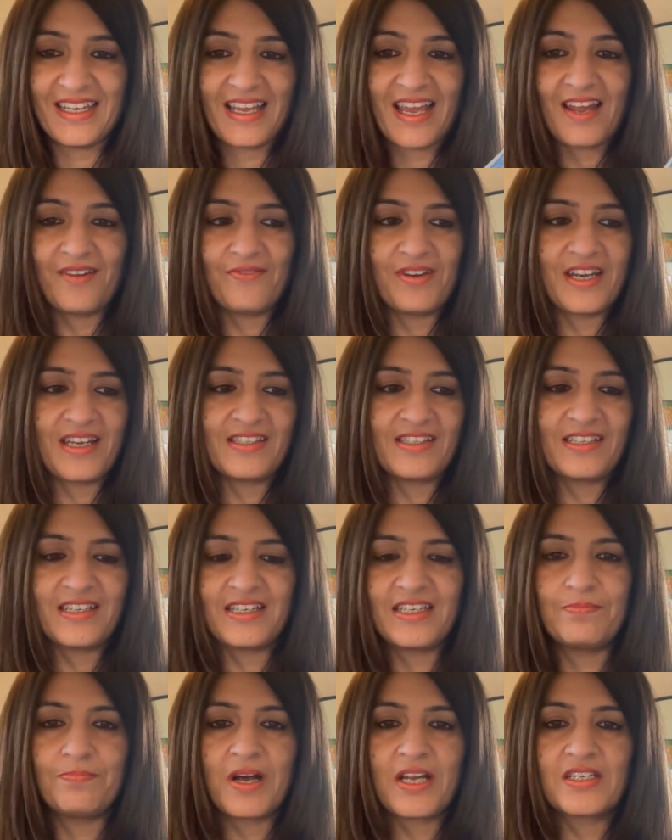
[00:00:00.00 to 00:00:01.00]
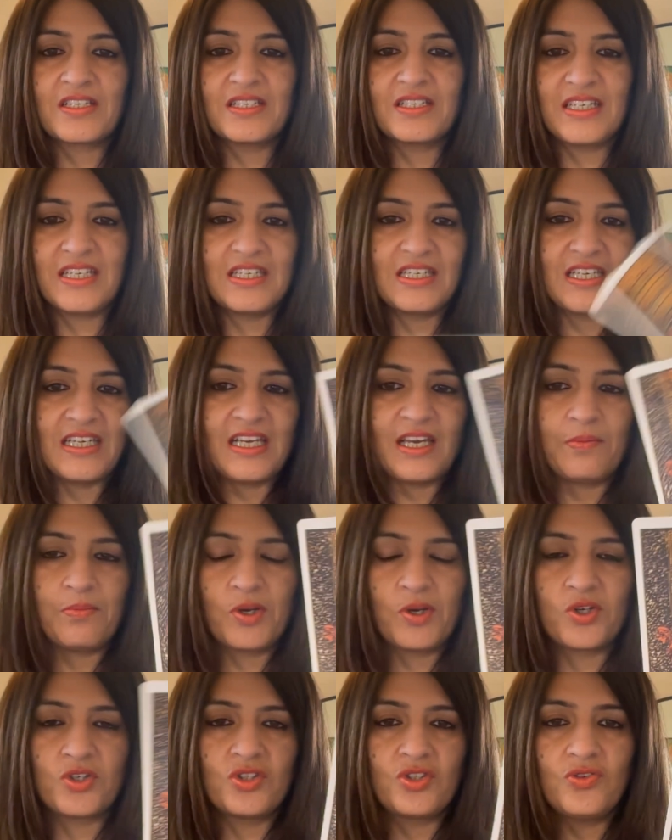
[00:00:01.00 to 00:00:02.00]
And when I said but need healing,
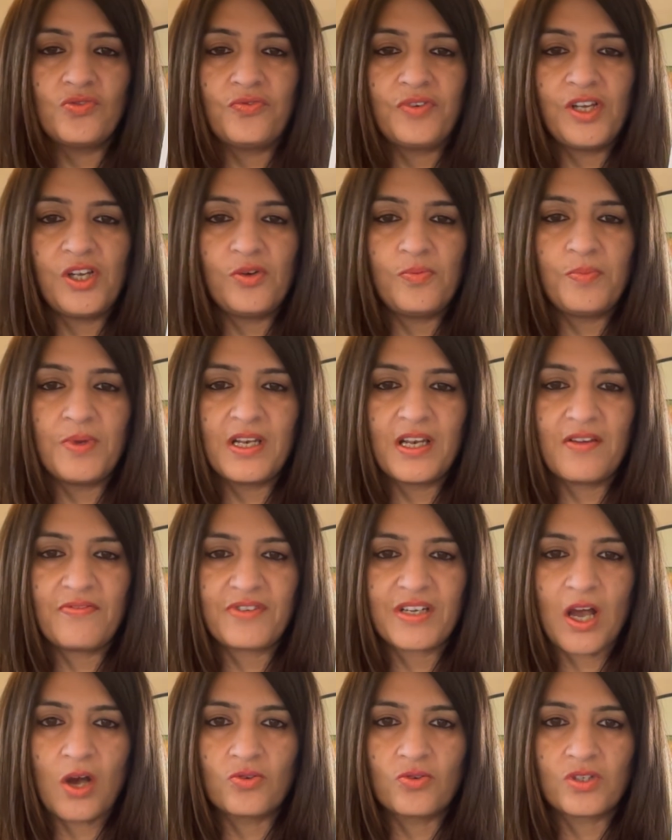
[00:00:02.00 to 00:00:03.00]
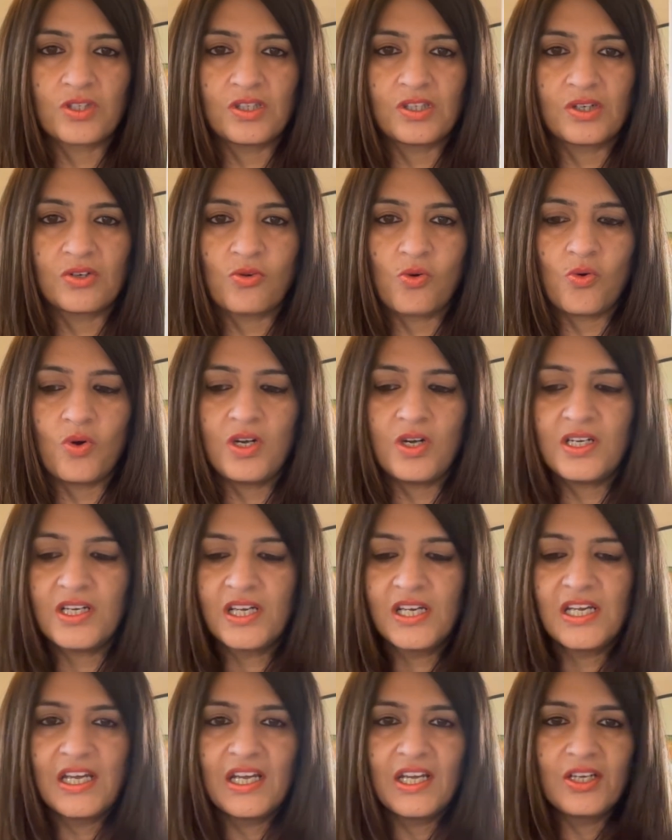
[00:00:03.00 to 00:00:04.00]
because you feel you've been left out in the cold,
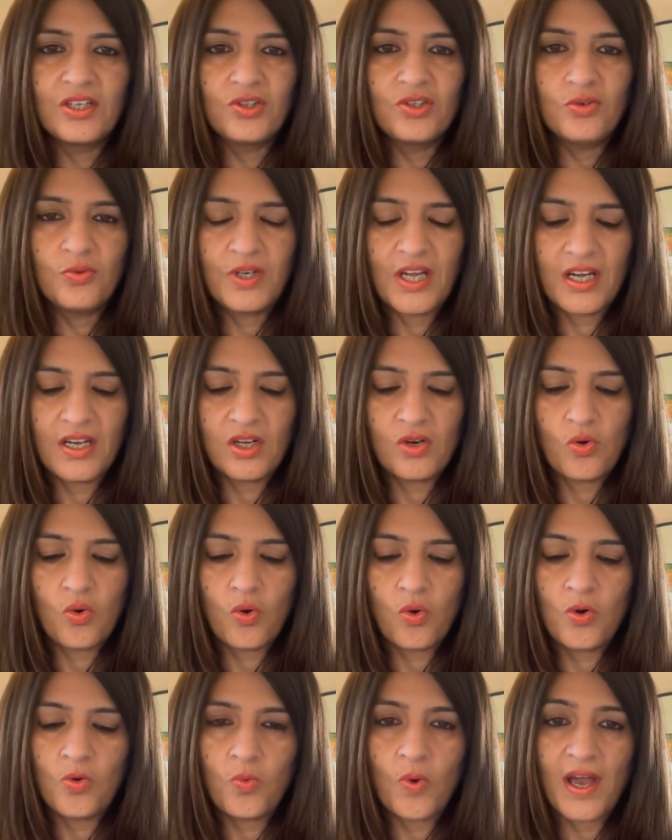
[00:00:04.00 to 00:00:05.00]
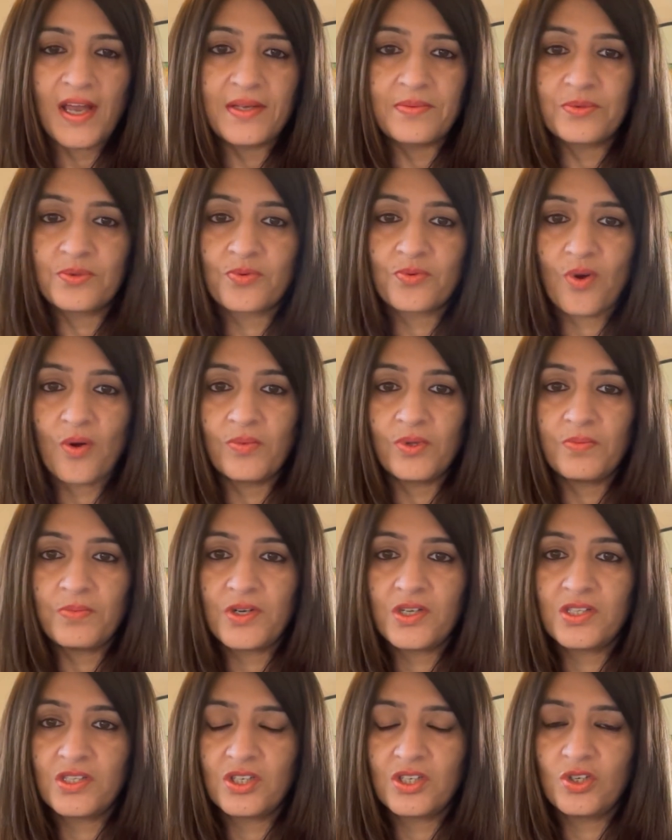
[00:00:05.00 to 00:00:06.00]
you getting cold vibes from the
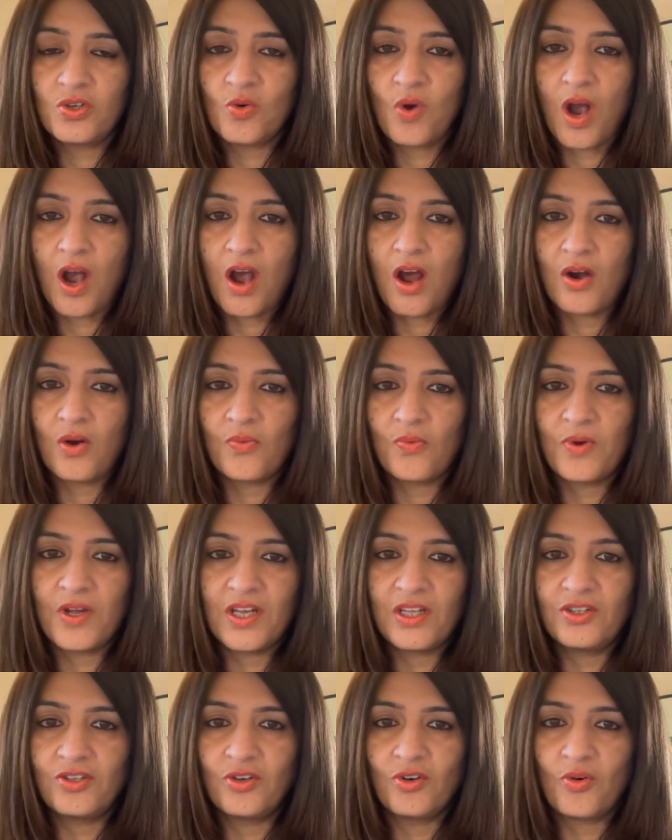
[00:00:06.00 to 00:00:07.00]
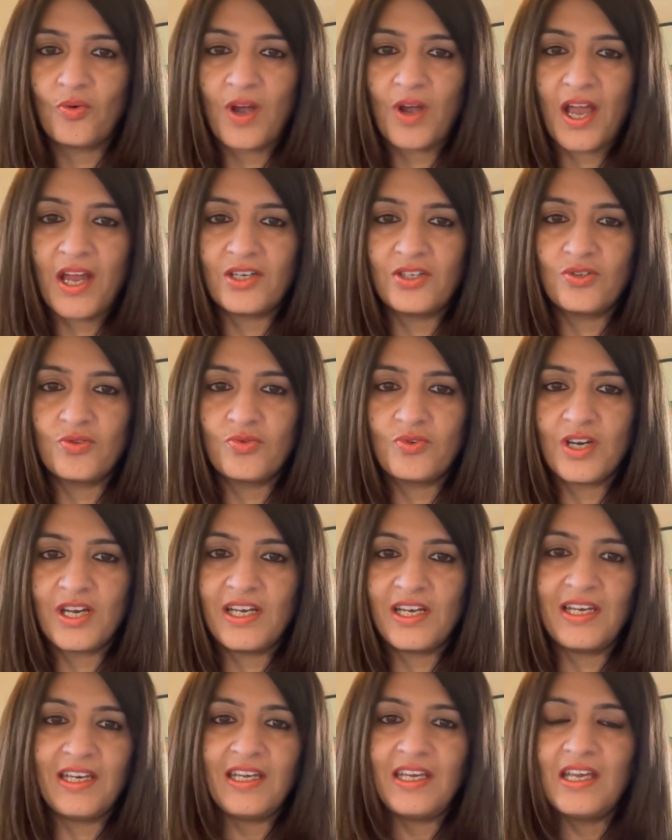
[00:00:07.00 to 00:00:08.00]
person you are with, you know, and you
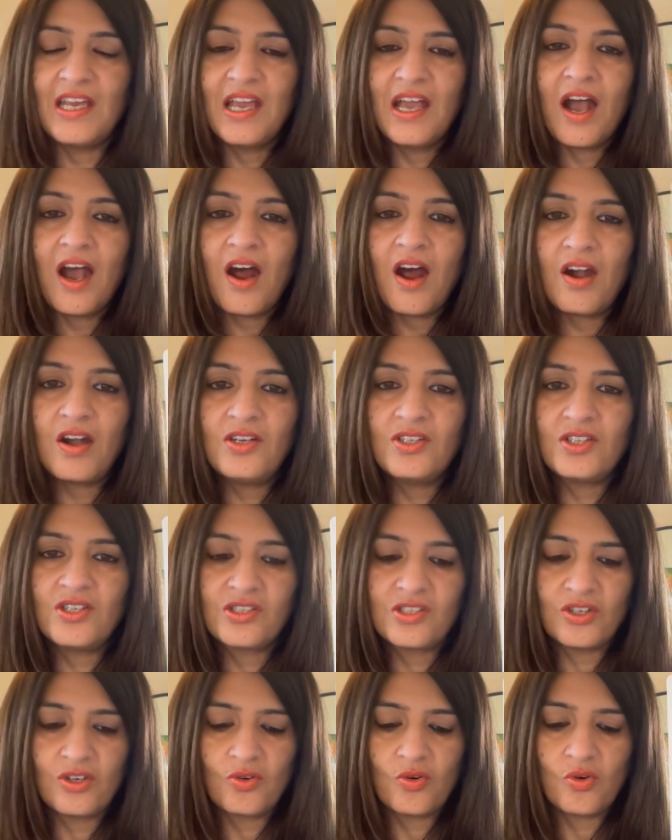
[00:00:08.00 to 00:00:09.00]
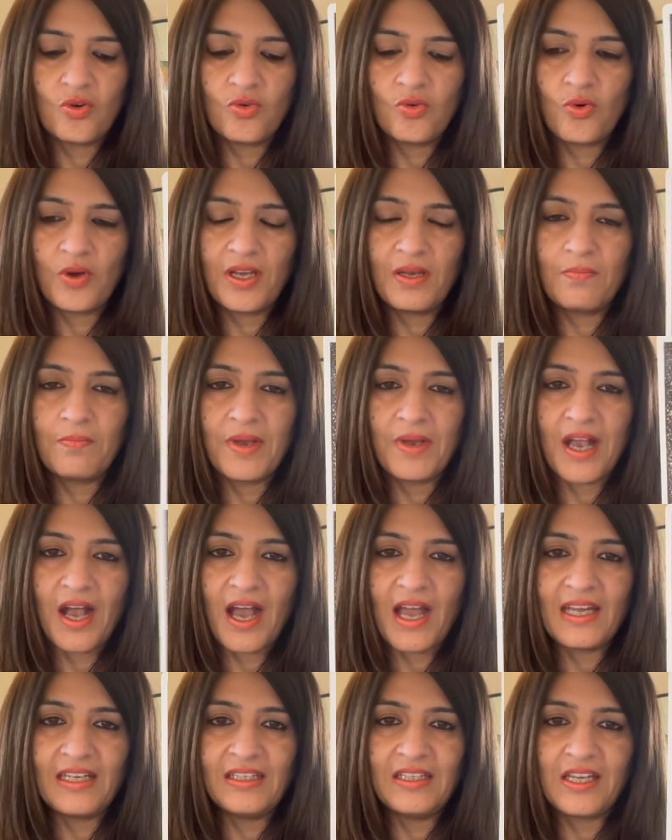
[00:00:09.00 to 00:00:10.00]
really are just, you know, going
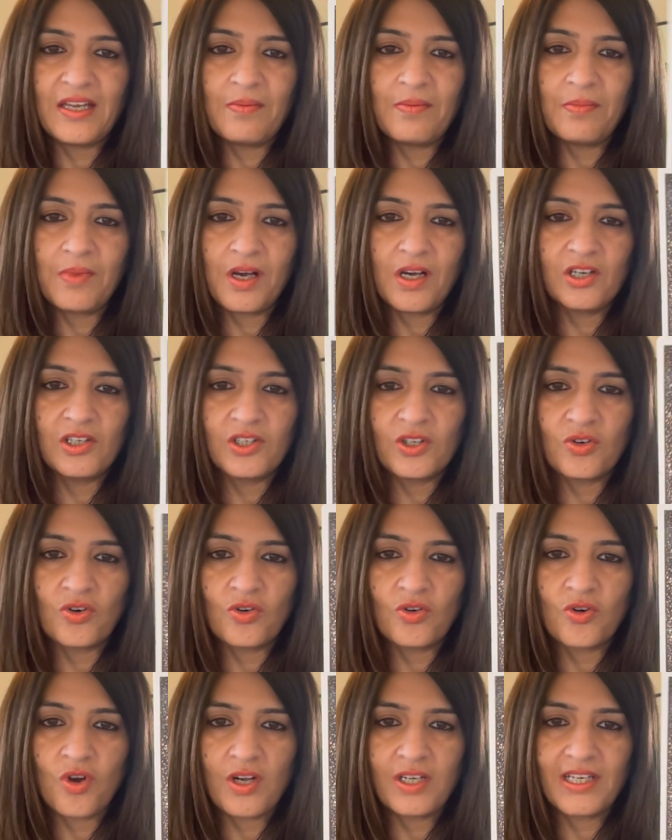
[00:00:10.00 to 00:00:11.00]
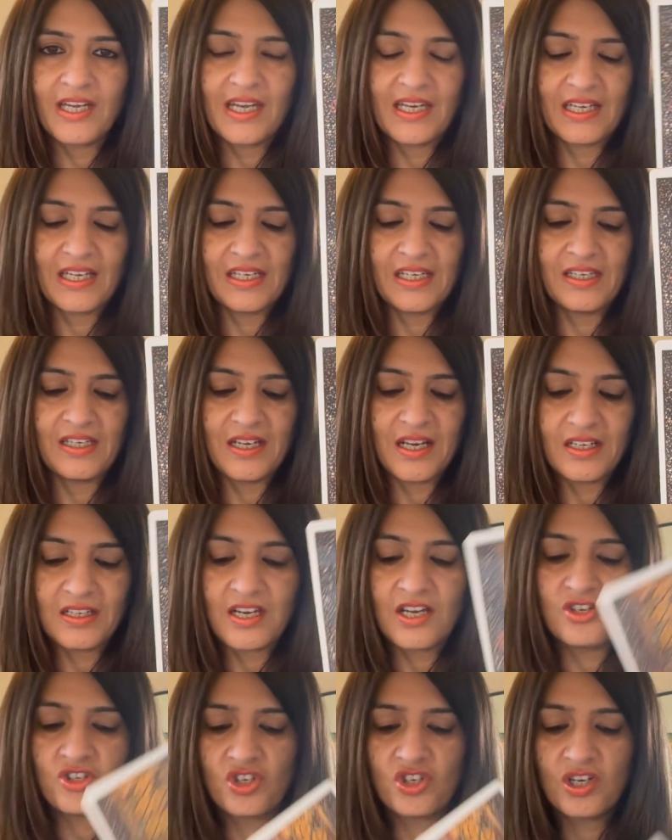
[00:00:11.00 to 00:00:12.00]
behind them, you know, not getting any
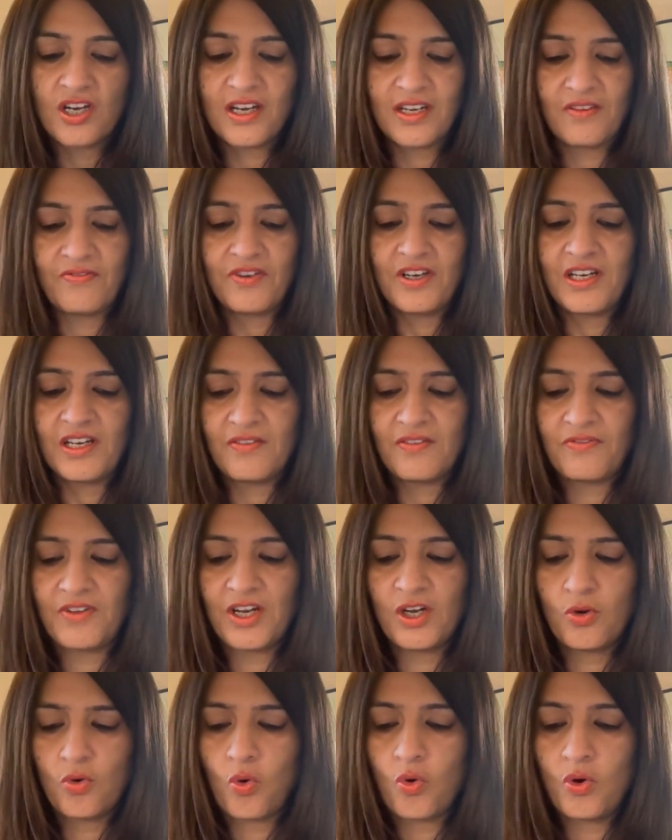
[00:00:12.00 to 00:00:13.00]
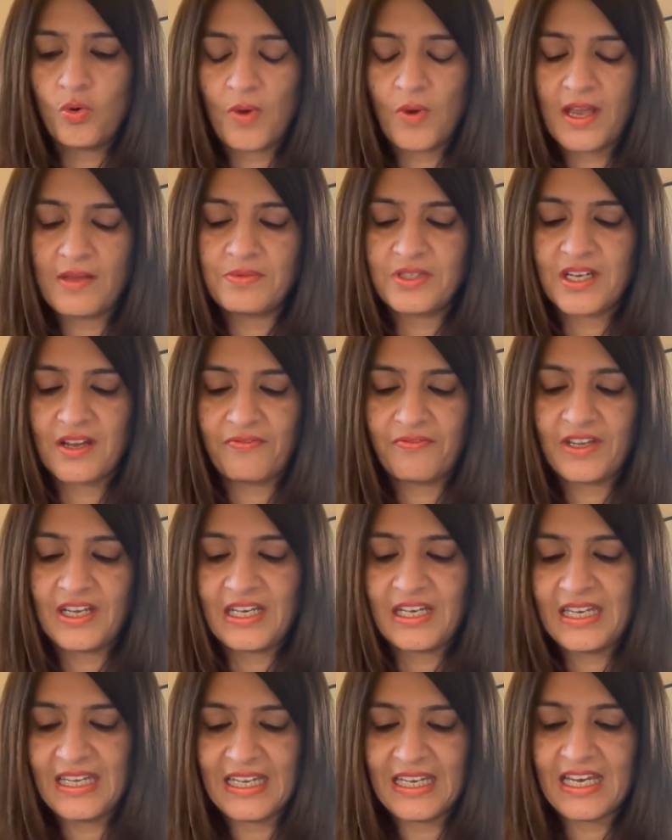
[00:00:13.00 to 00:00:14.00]
attention. I definitely feel cold vibes and I feel
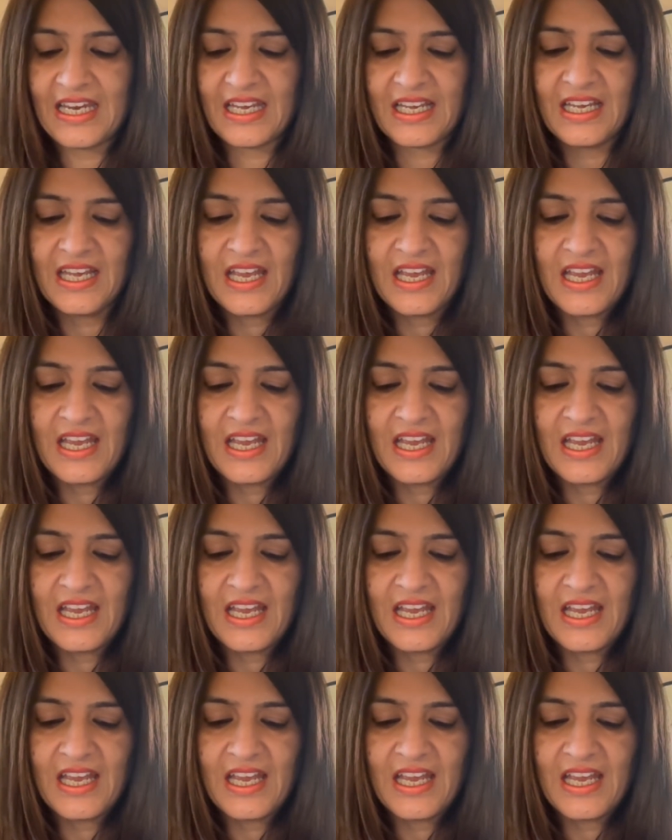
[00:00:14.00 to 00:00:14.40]
healing.